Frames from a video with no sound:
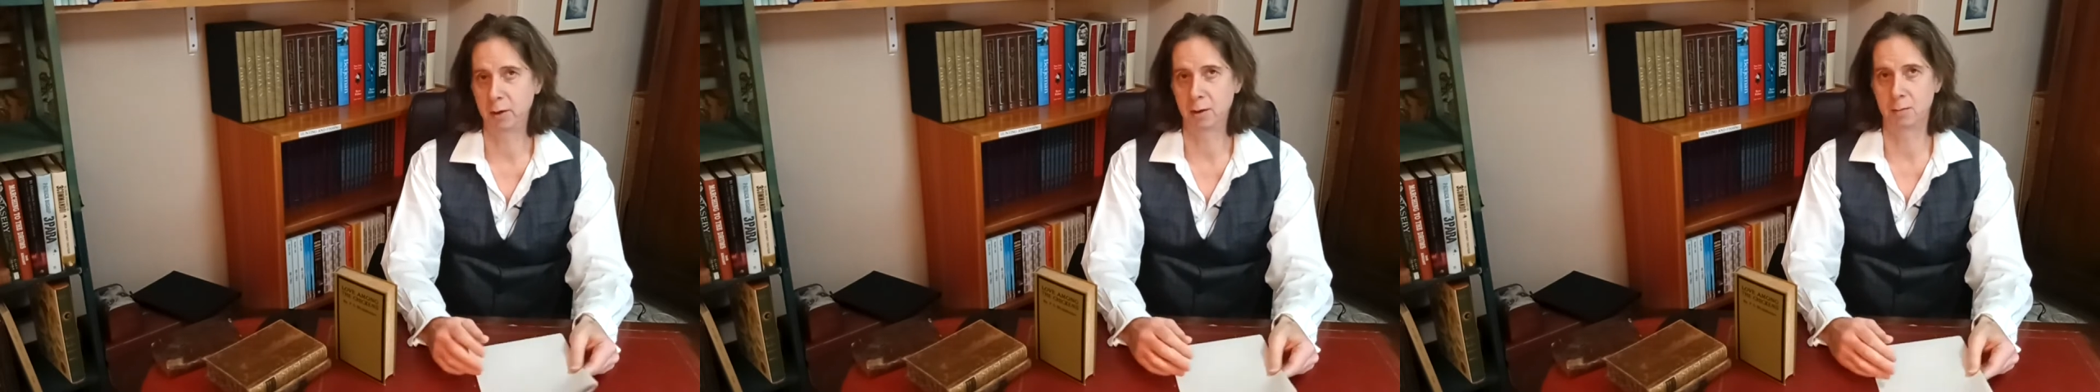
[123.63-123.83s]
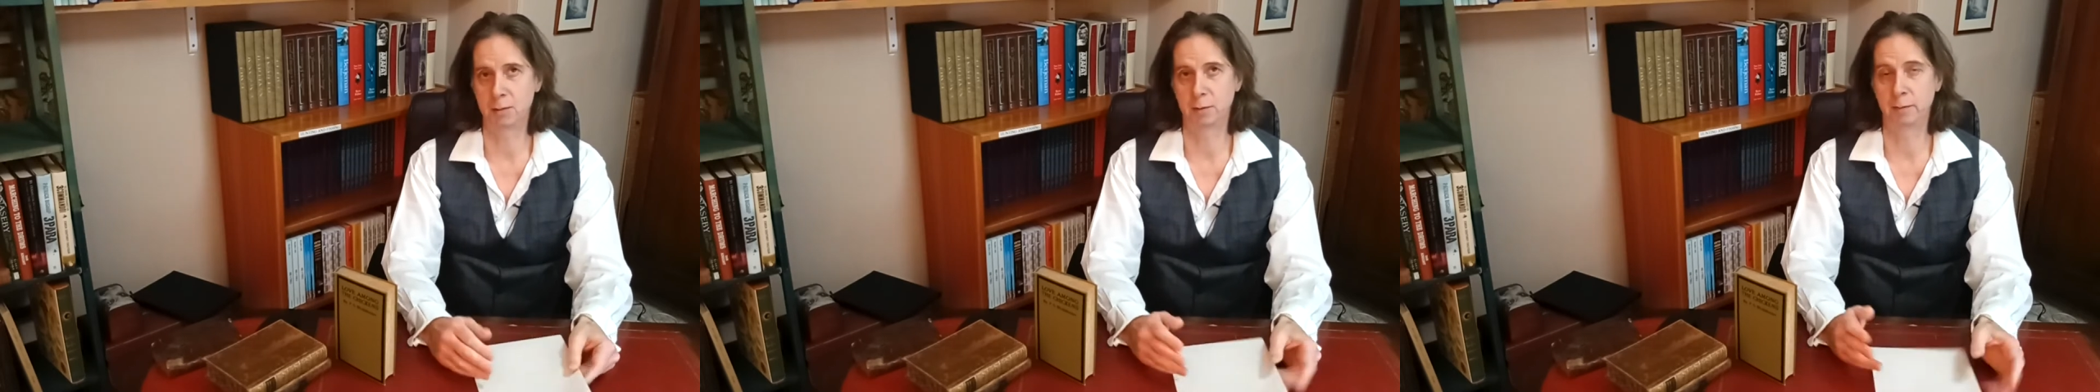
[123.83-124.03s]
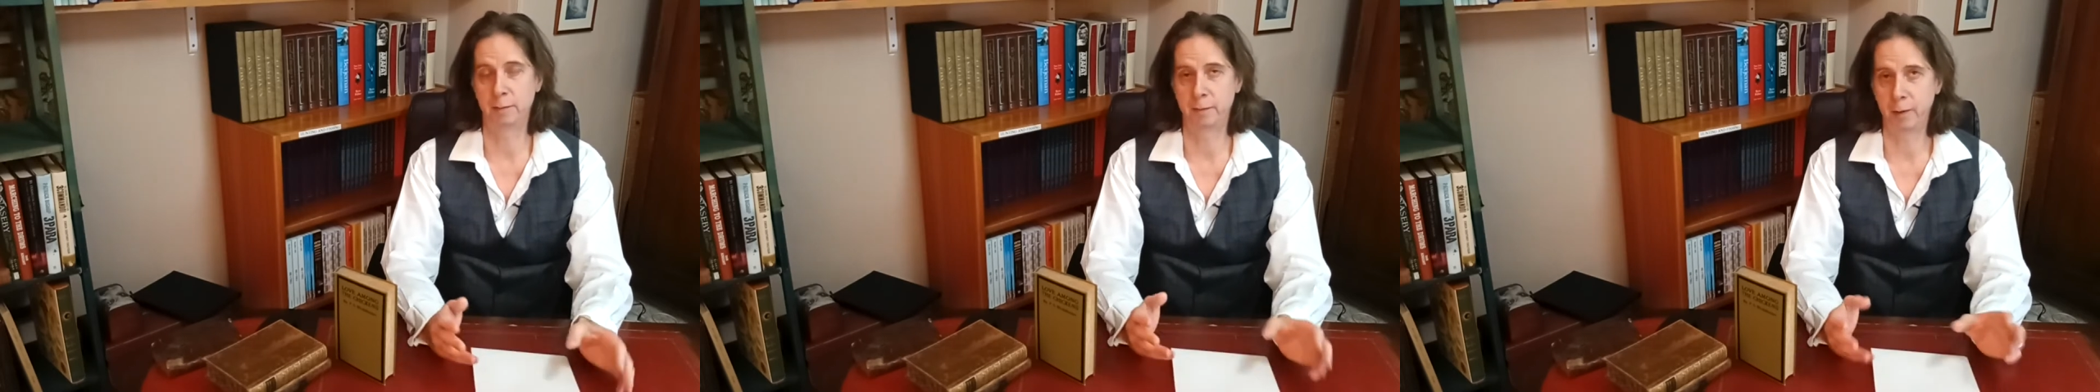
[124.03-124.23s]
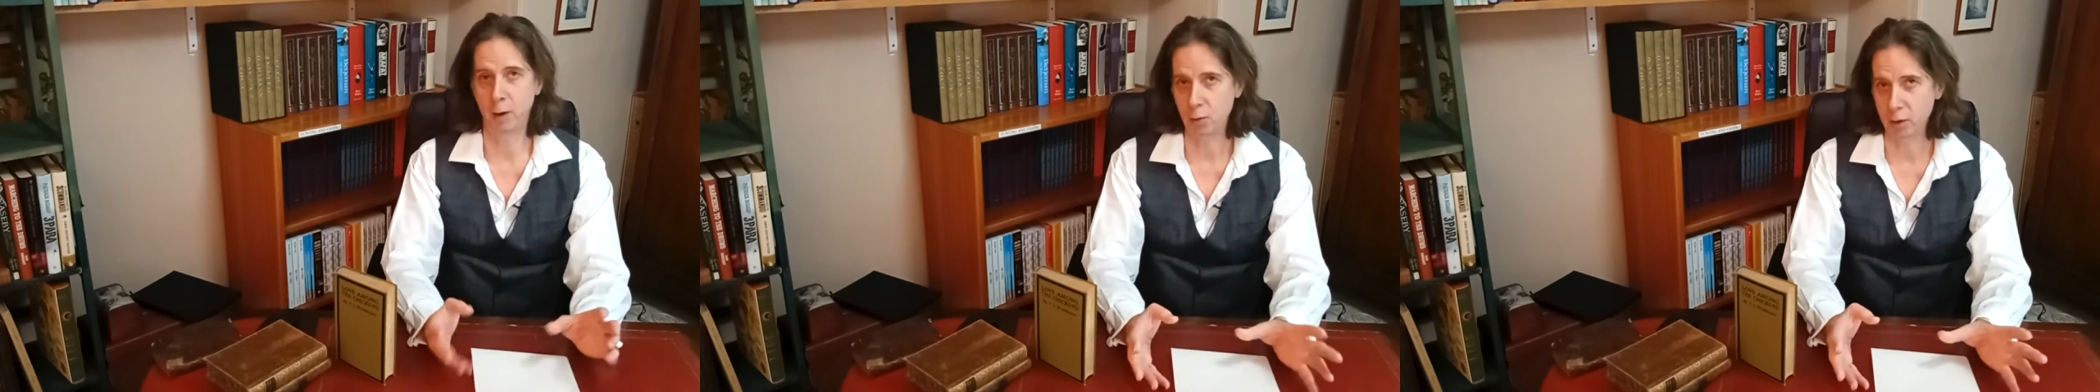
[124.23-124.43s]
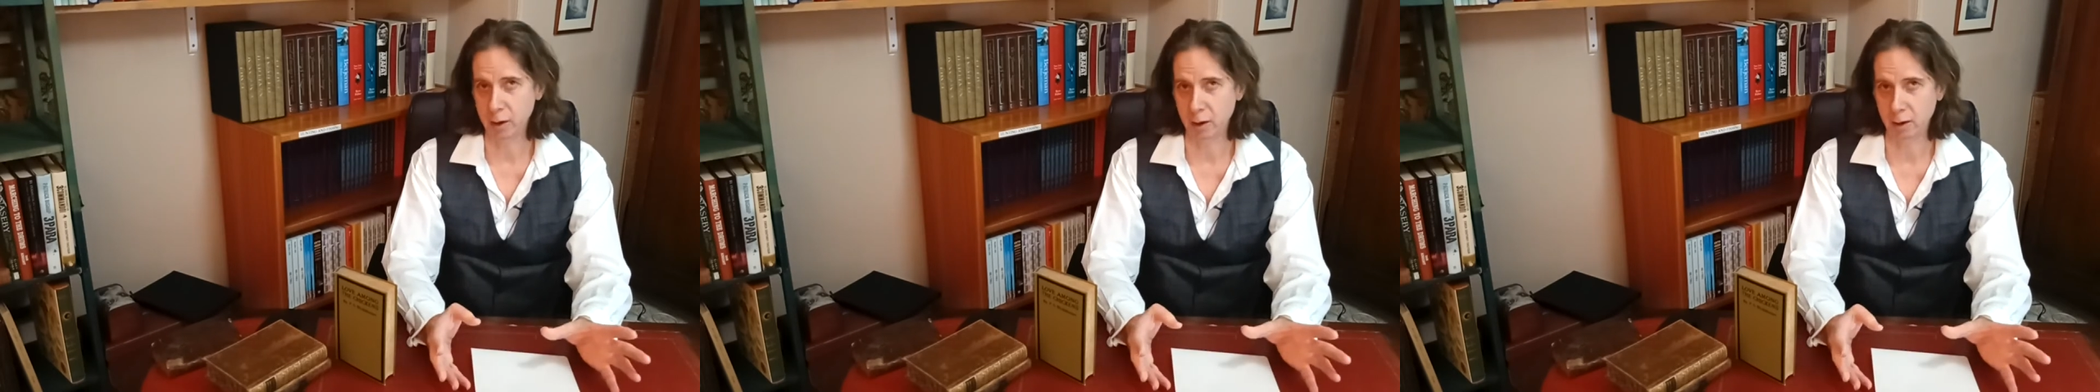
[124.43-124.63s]
becomes a
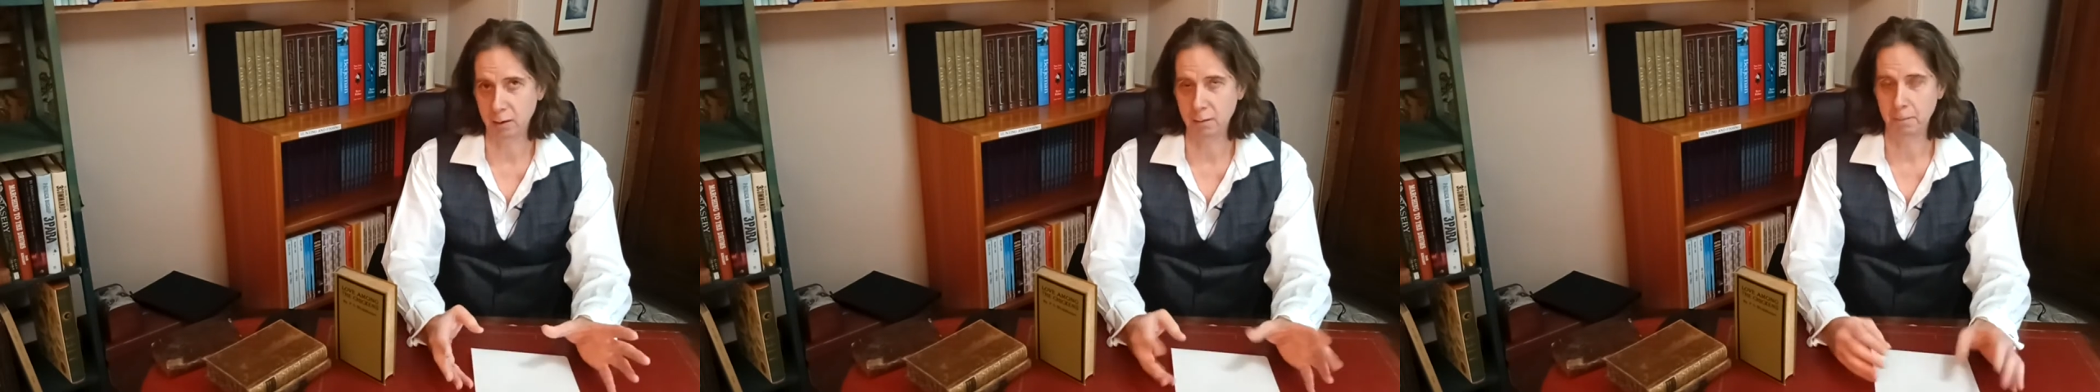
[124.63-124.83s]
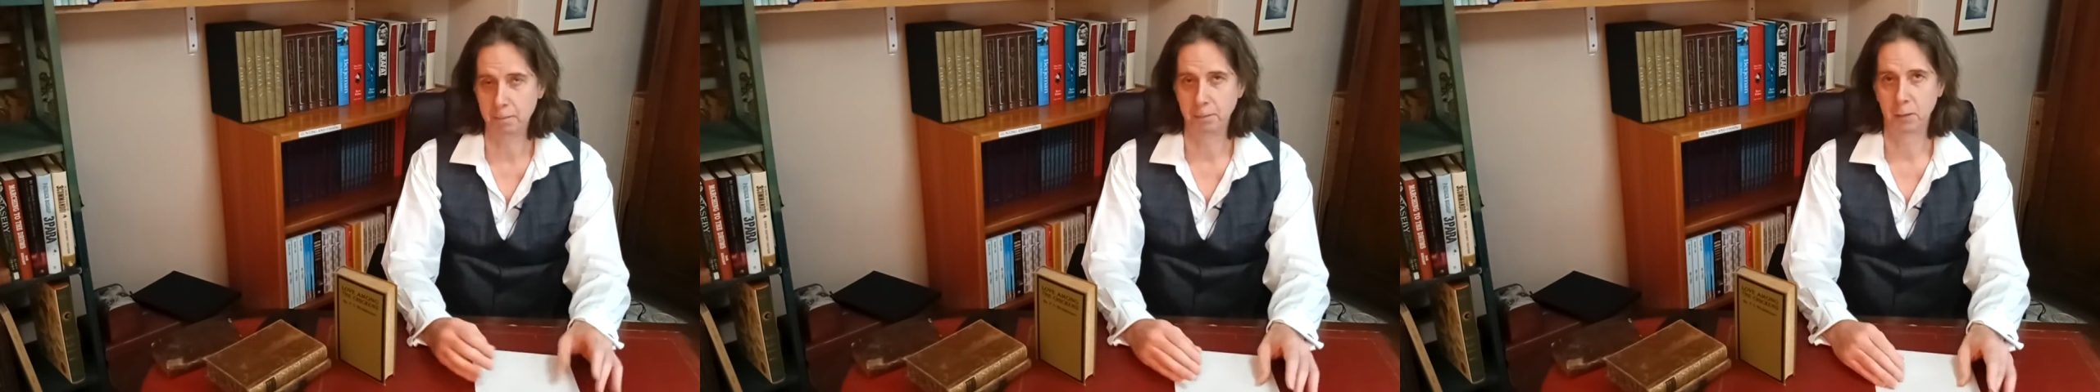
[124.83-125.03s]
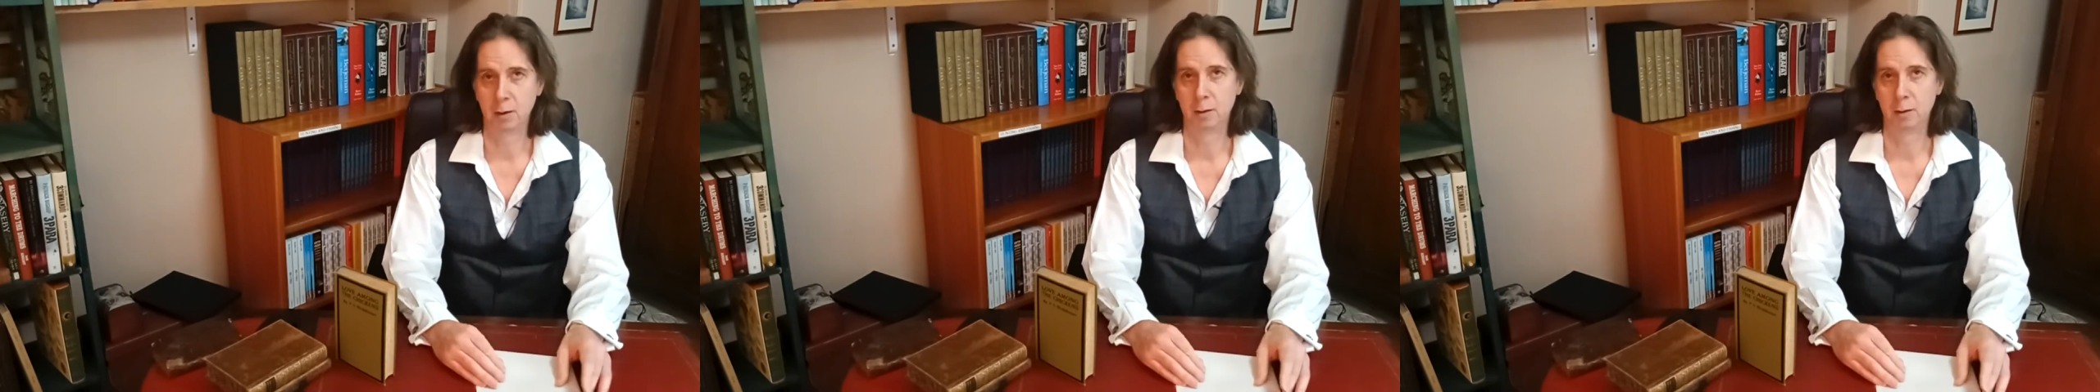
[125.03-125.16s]
folio,